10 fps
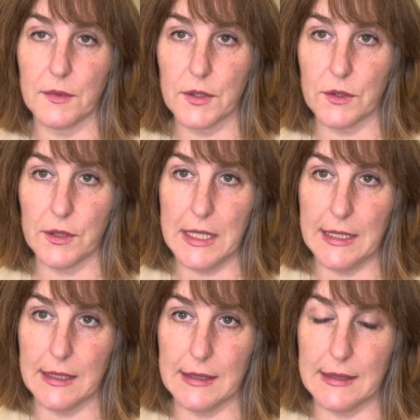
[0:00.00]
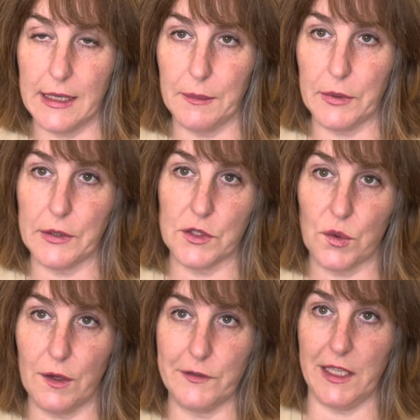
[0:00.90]
Street samplers
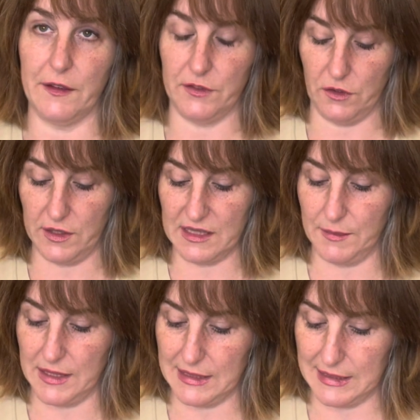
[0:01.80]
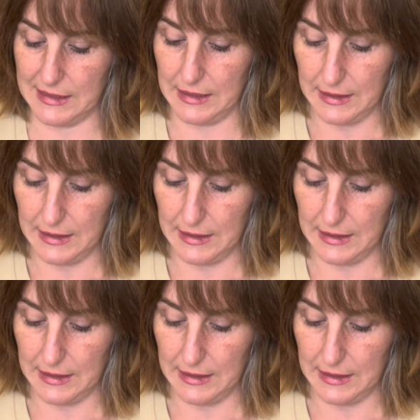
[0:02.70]
called Day of Christmas,